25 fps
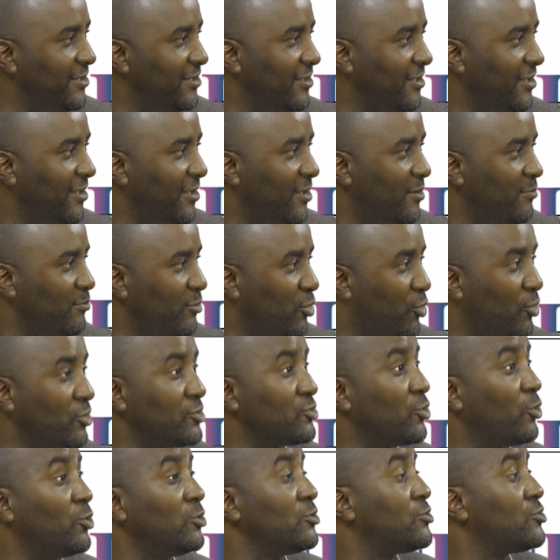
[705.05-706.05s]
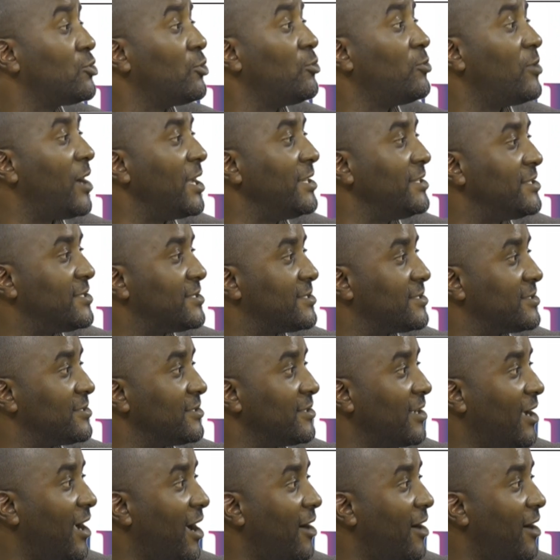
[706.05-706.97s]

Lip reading: Mm-hmm. Because also wants